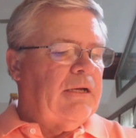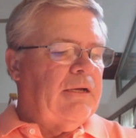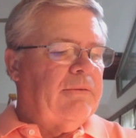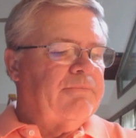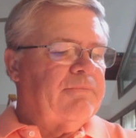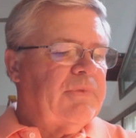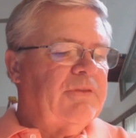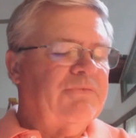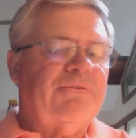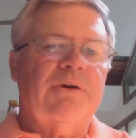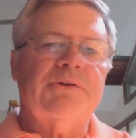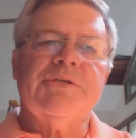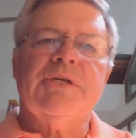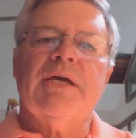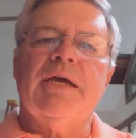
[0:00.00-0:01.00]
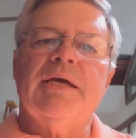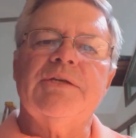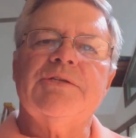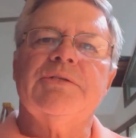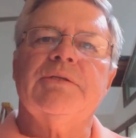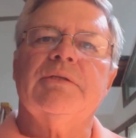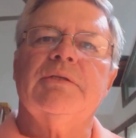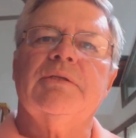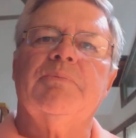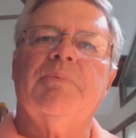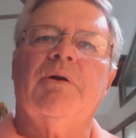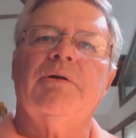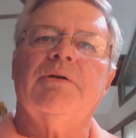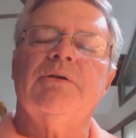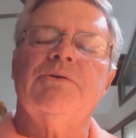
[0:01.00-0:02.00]
The first case, the
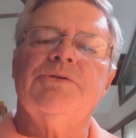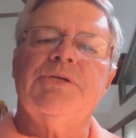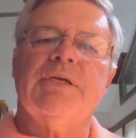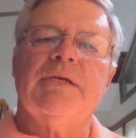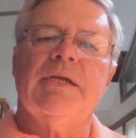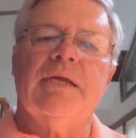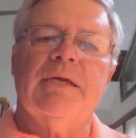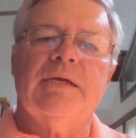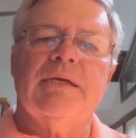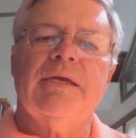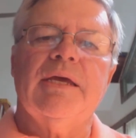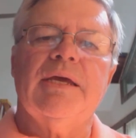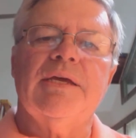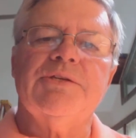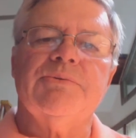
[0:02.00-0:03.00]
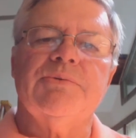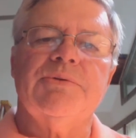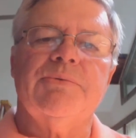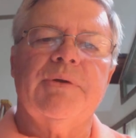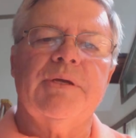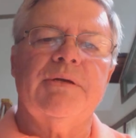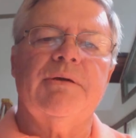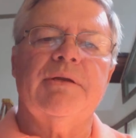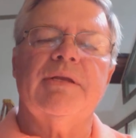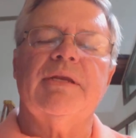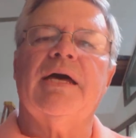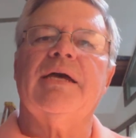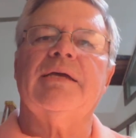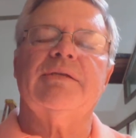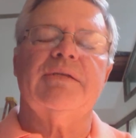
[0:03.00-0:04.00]
Parducci case, was rendered
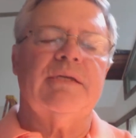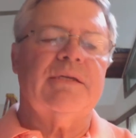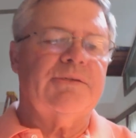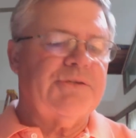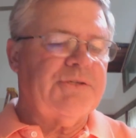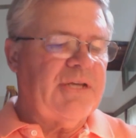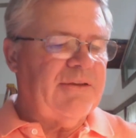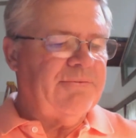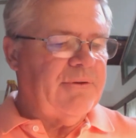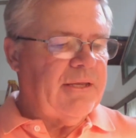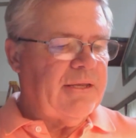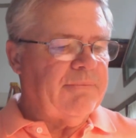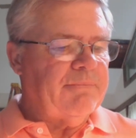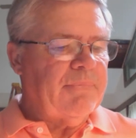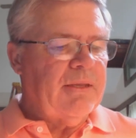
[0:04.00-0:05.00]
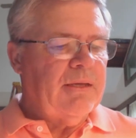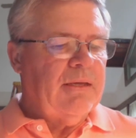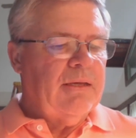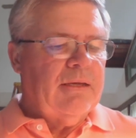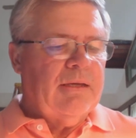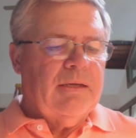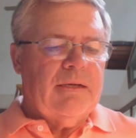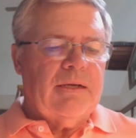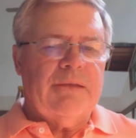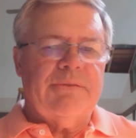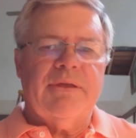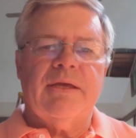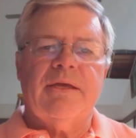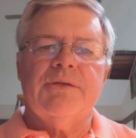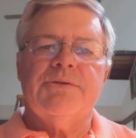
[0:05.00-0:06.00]
in 1970. And I
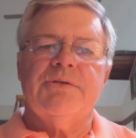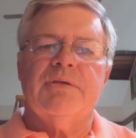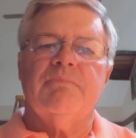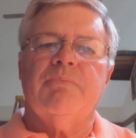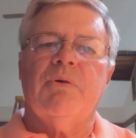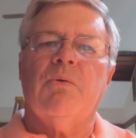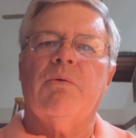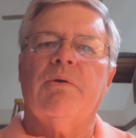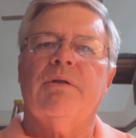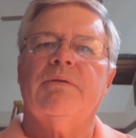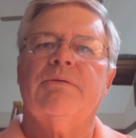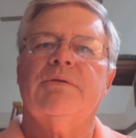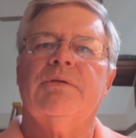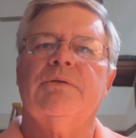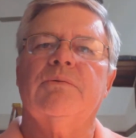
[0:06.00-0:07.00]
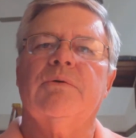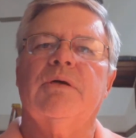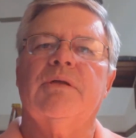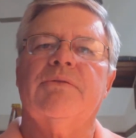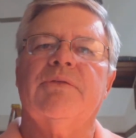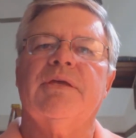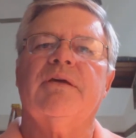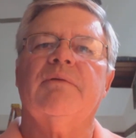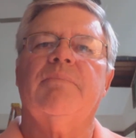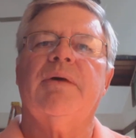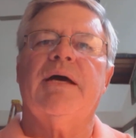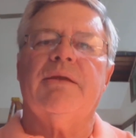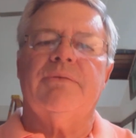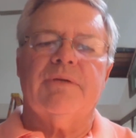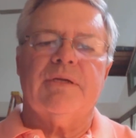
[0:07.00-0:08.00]
think it's important to think
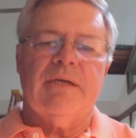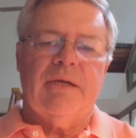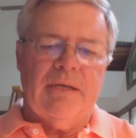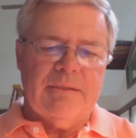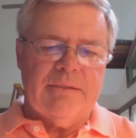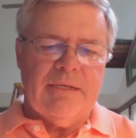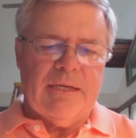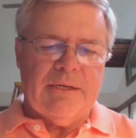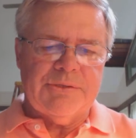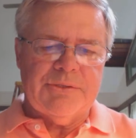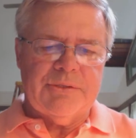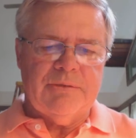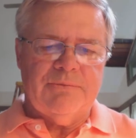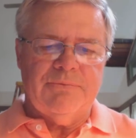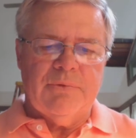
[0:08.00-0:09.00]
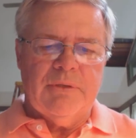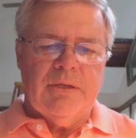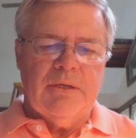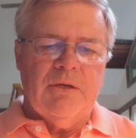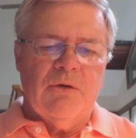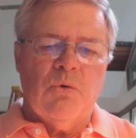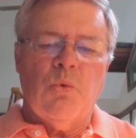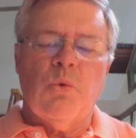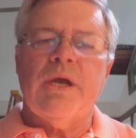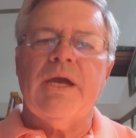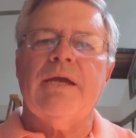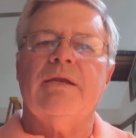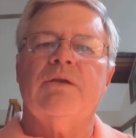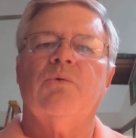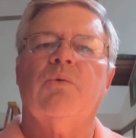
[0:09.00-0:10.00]
about the context of
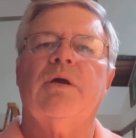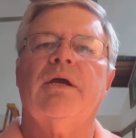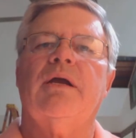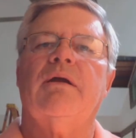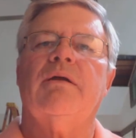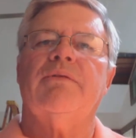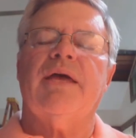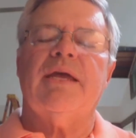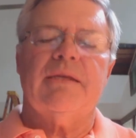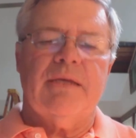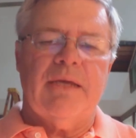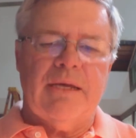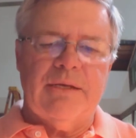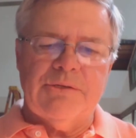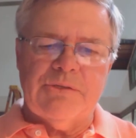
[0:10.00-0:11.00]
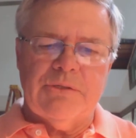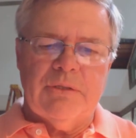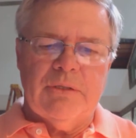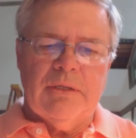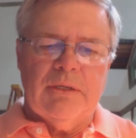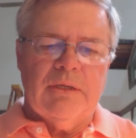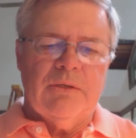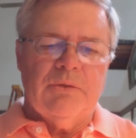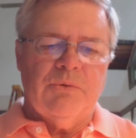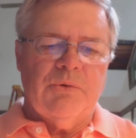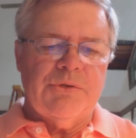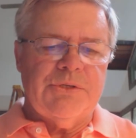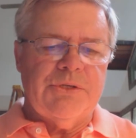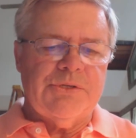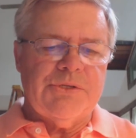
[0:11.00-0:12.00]
when and where that case
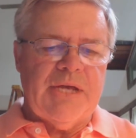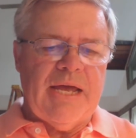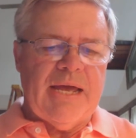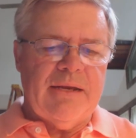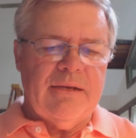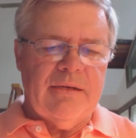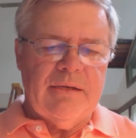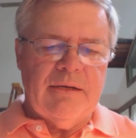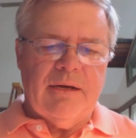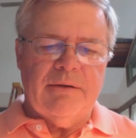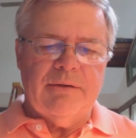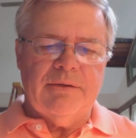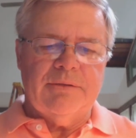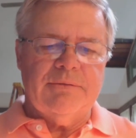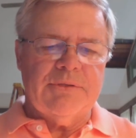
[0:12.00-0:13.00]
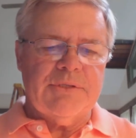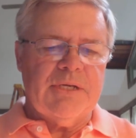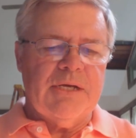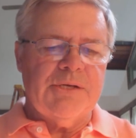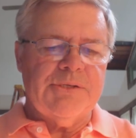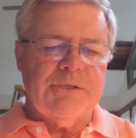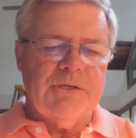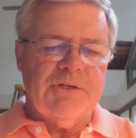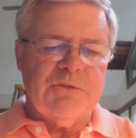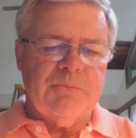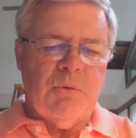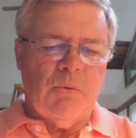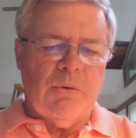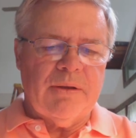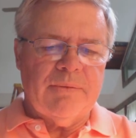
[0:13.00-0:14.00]
was decided in our discussion
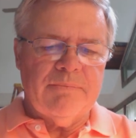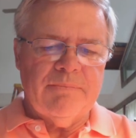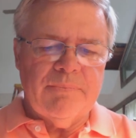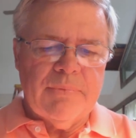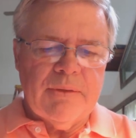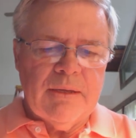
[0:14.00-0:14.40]
this morning.